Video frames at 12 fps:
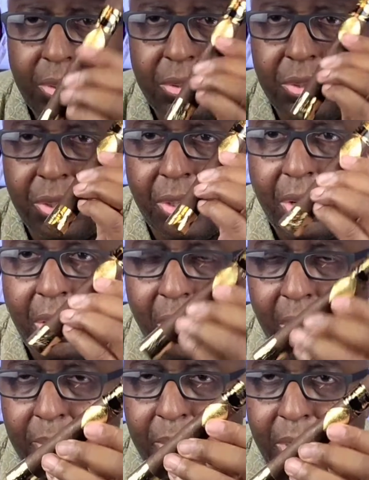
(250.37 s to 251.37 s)
the
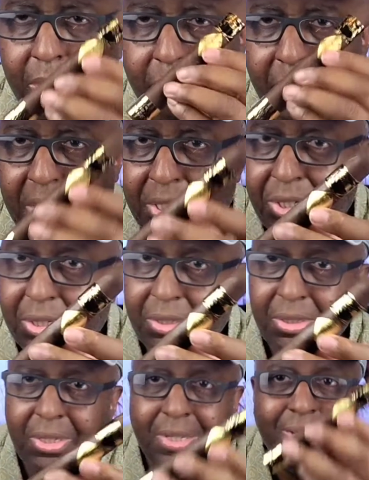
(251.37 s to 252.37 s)
cigar bug bites
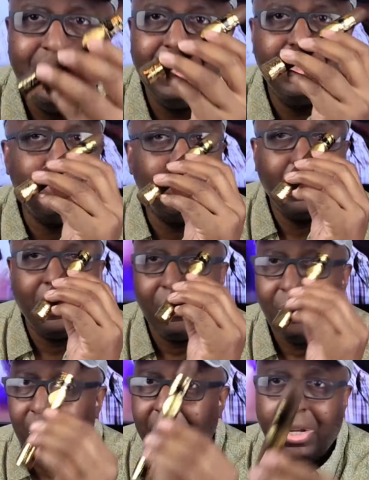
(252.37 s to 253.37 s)
you, doesn't matter
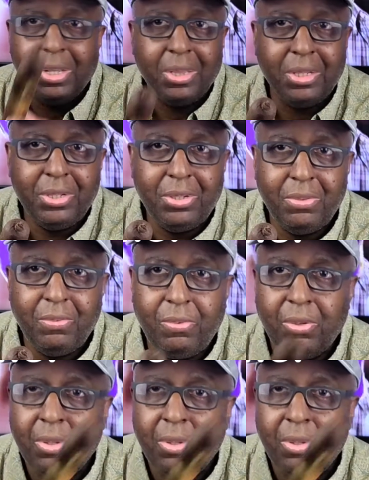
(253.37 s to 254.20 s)
where you live,